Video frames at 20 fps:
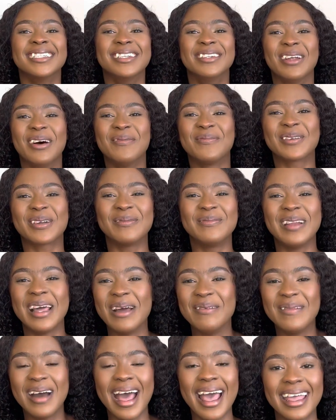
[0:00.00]
No
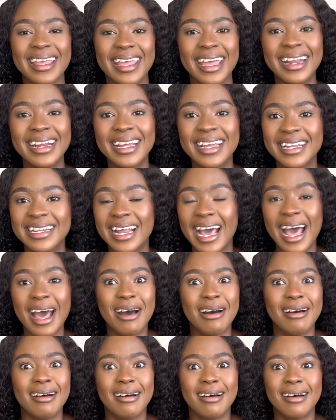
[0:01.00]
problem. I get in.
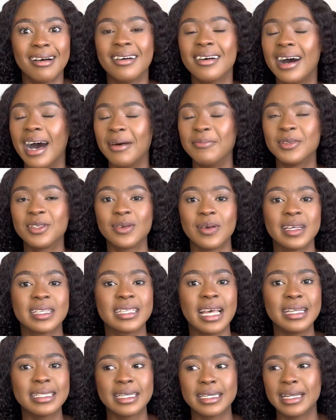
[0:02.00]
Oh, I'm so
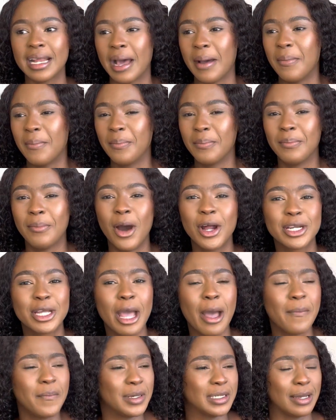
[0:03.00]
excited. I'm on
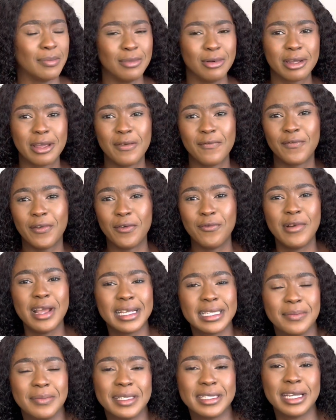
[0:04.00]
campus. I'm looking for
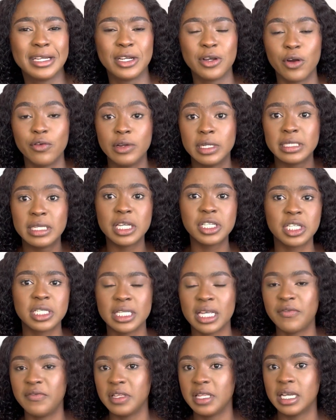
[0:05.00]
ways. I'm attending
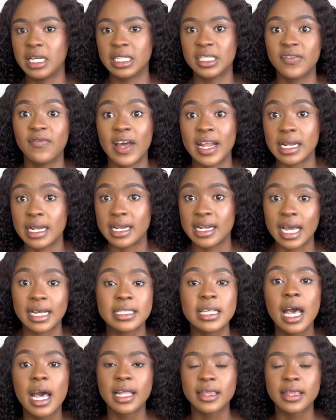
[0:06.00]
orientations. Everything is fun and nice.